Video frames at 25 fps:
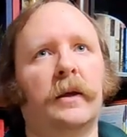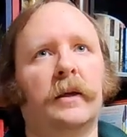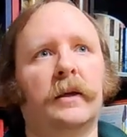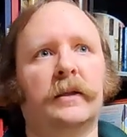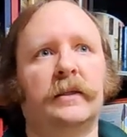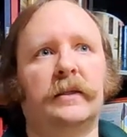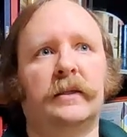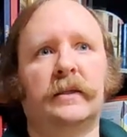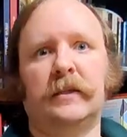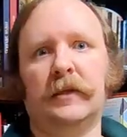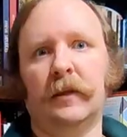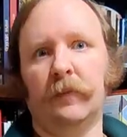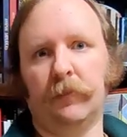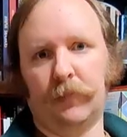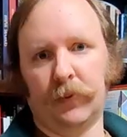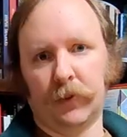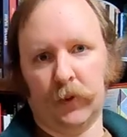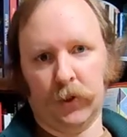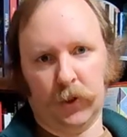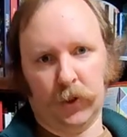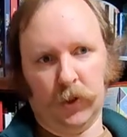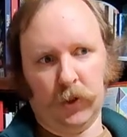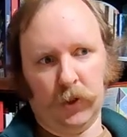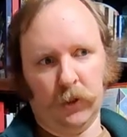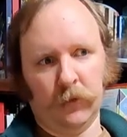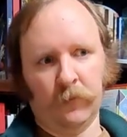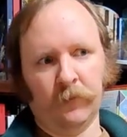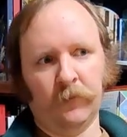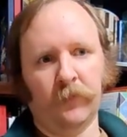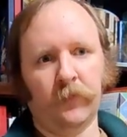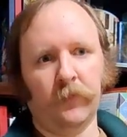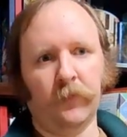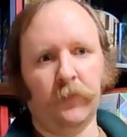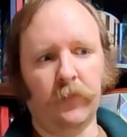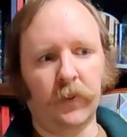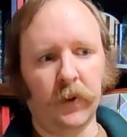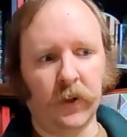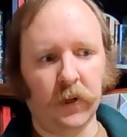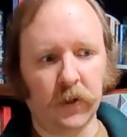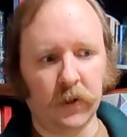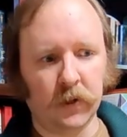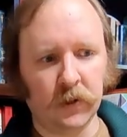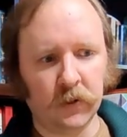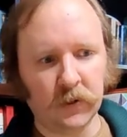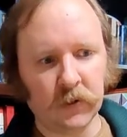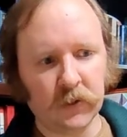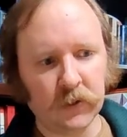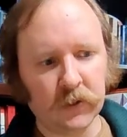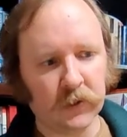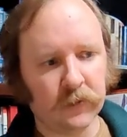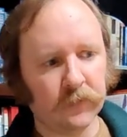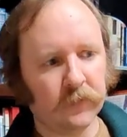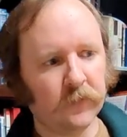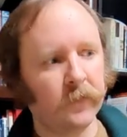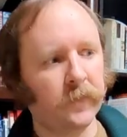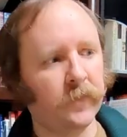simpler beers